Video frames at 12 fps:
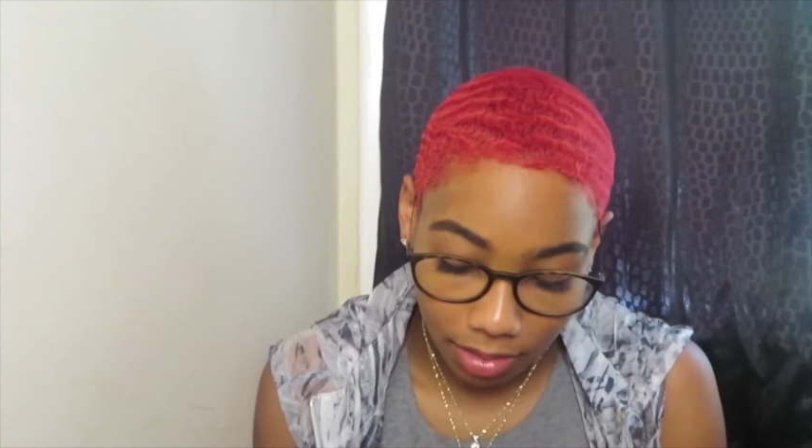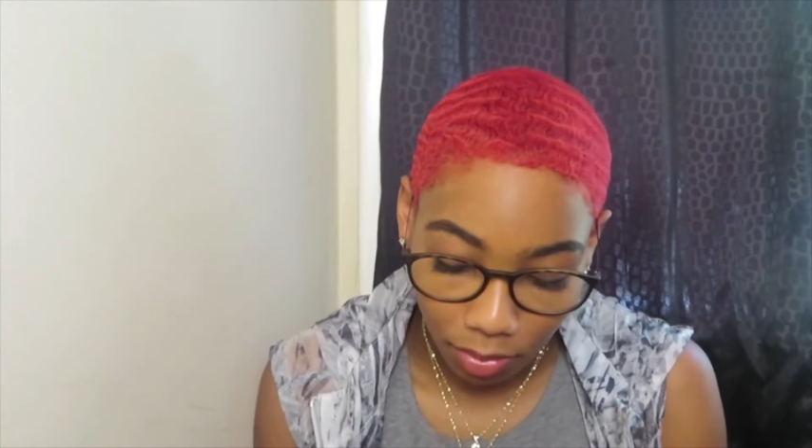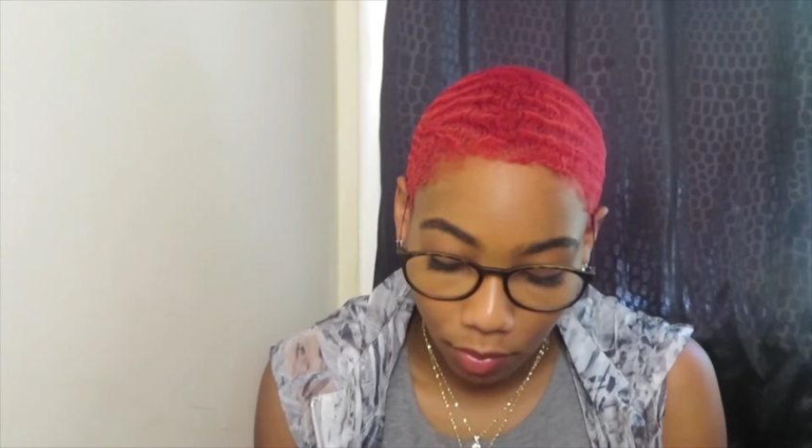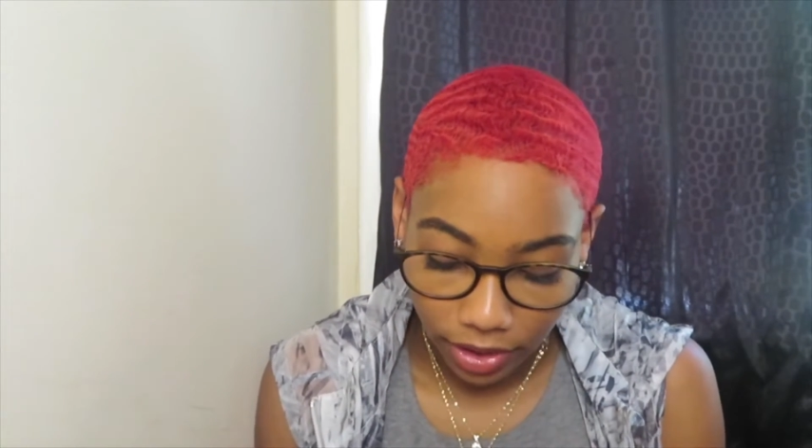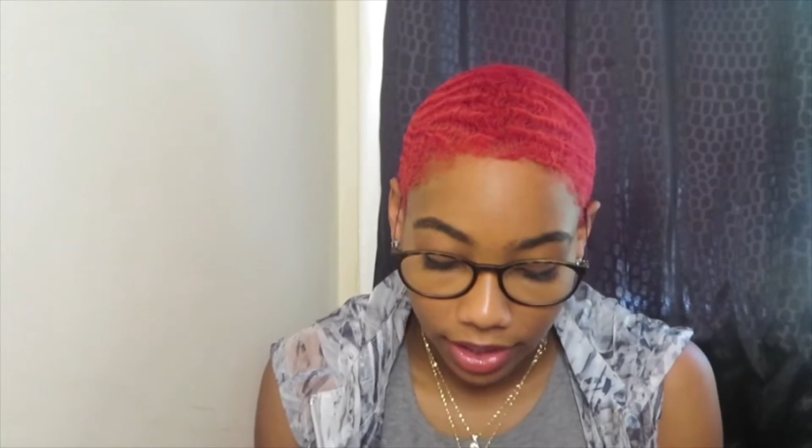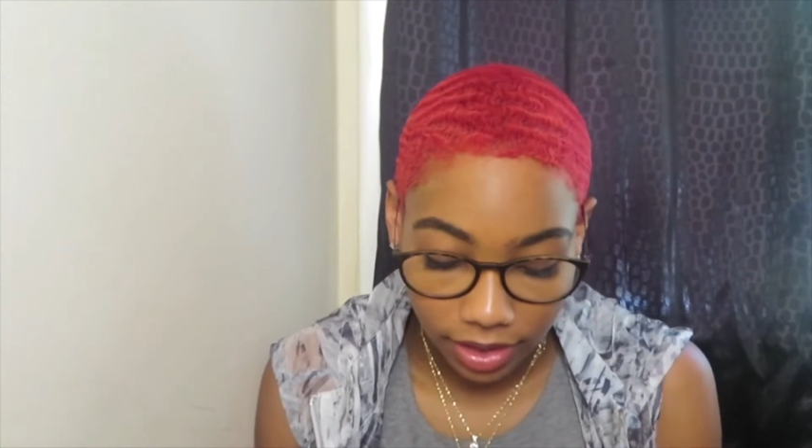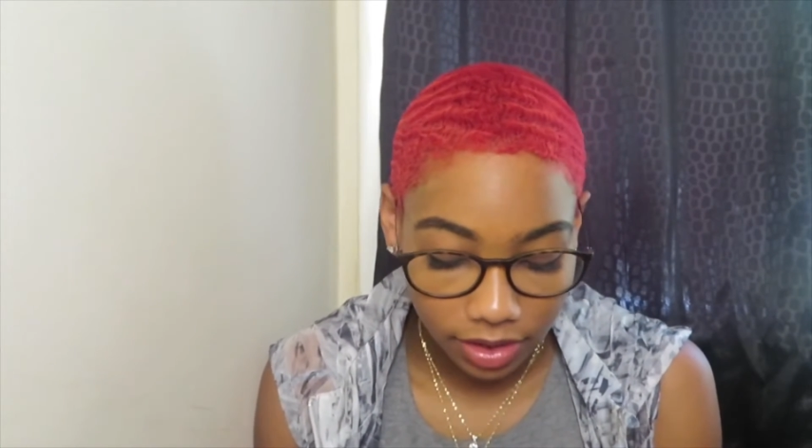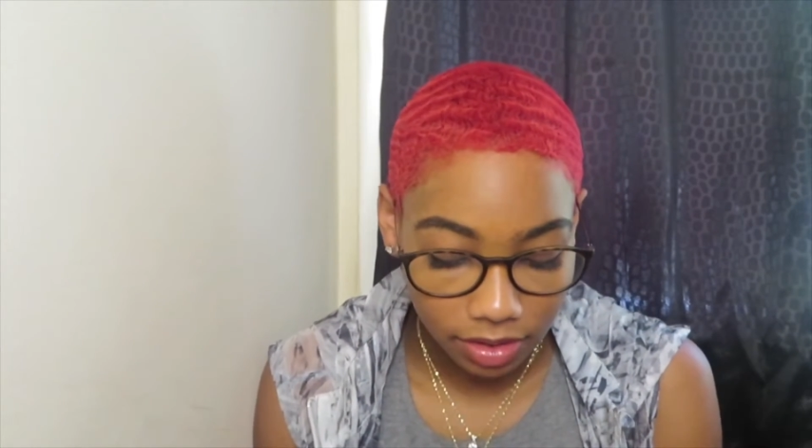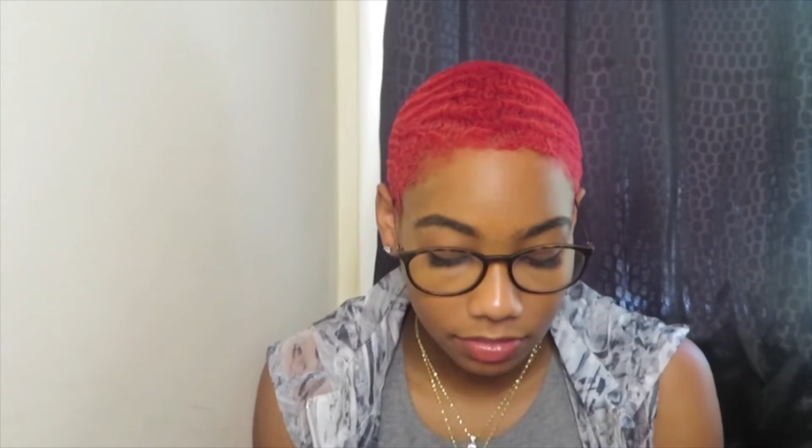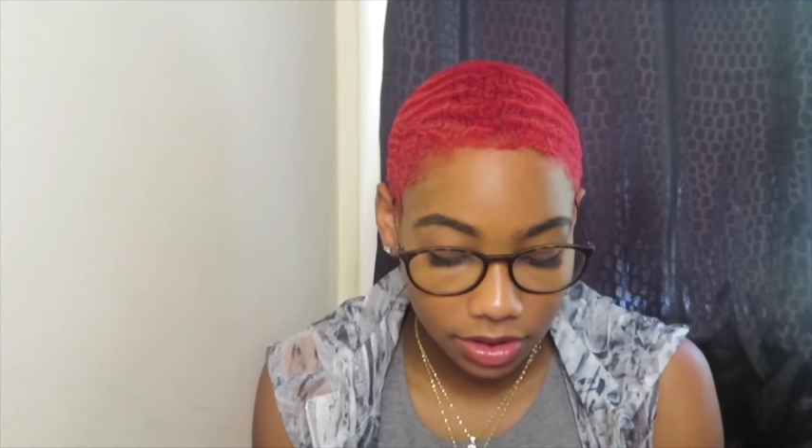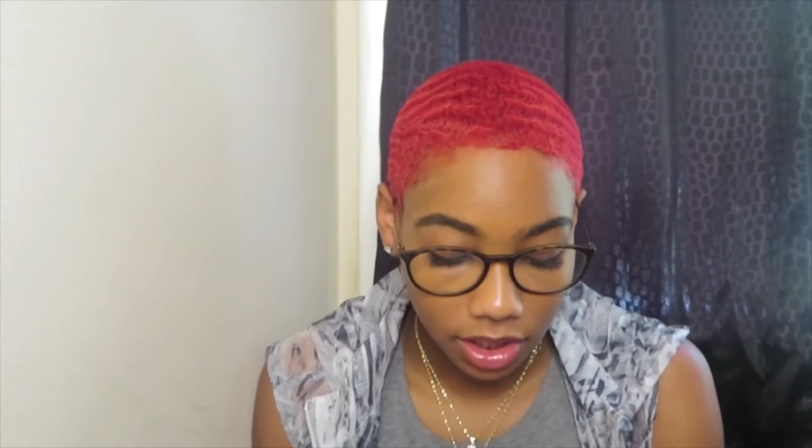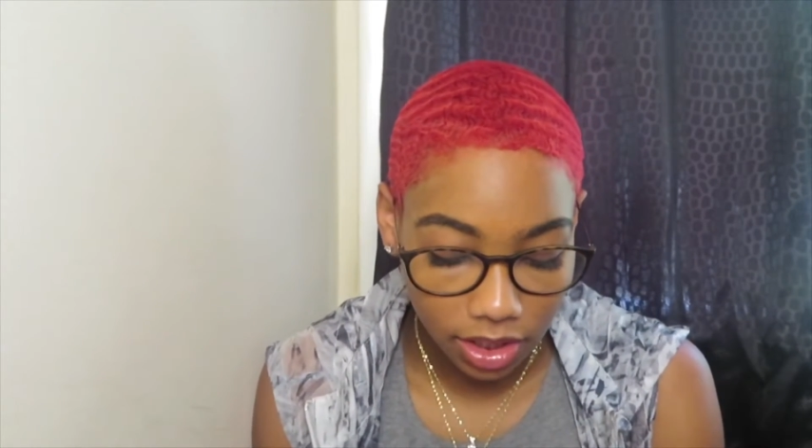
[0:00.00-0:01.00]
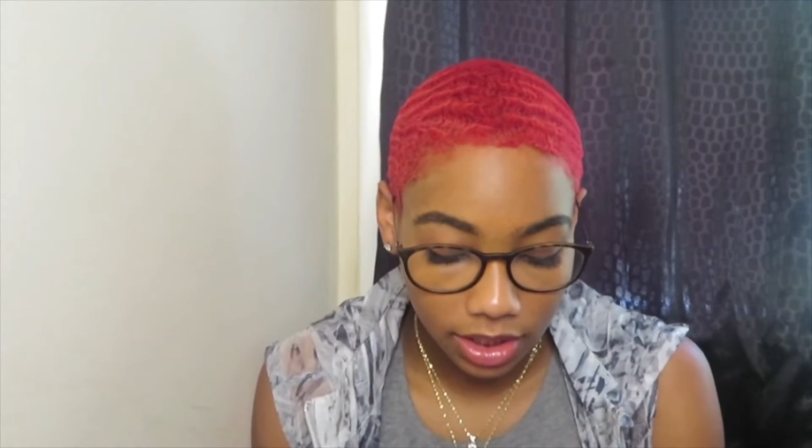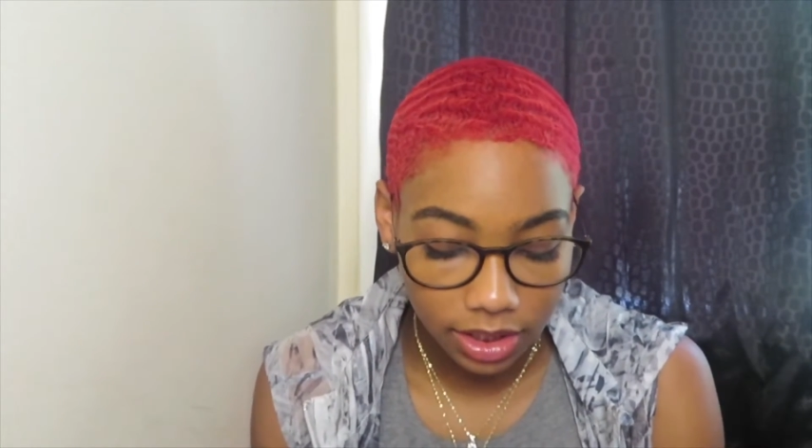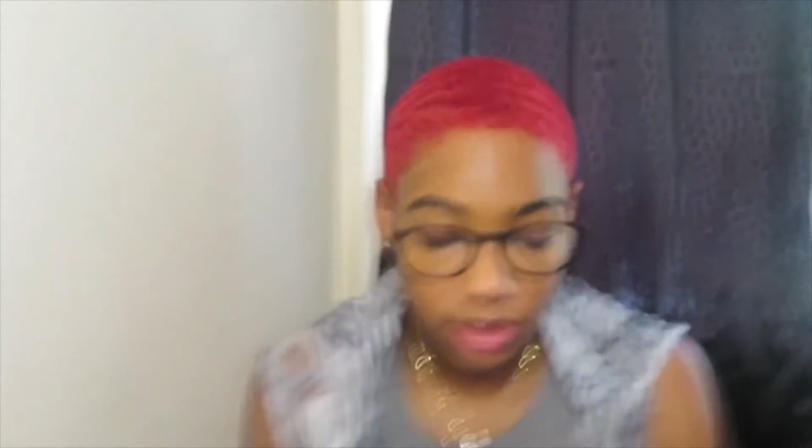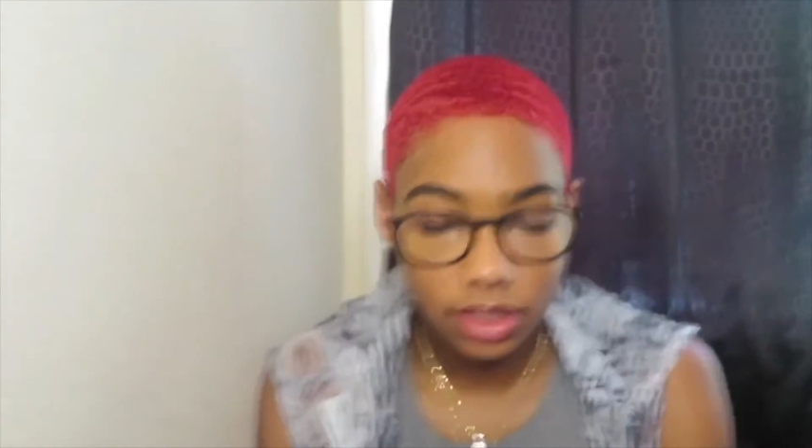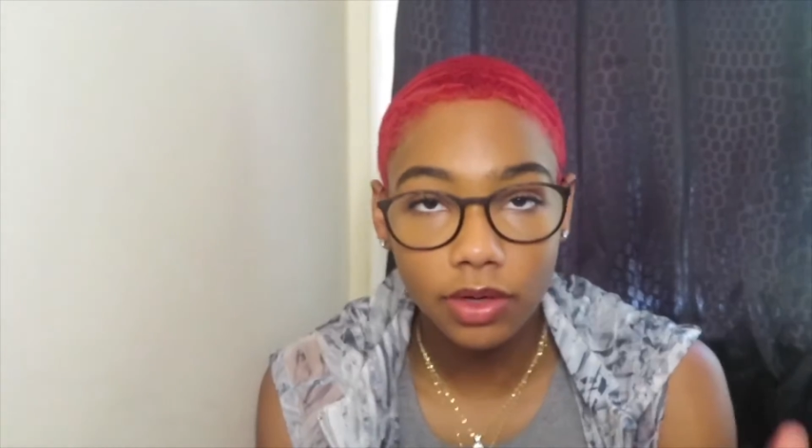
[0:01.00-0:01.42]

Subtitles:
I'm aware. I'm sorry.